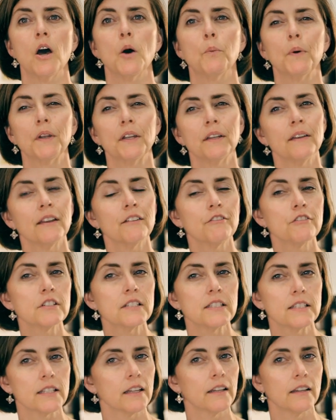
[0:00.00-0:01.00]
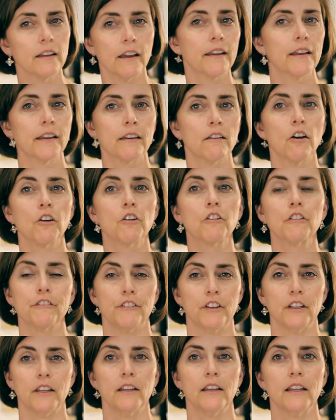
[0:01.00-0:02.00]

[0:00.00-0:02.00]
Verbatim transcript: but he never studied iconography.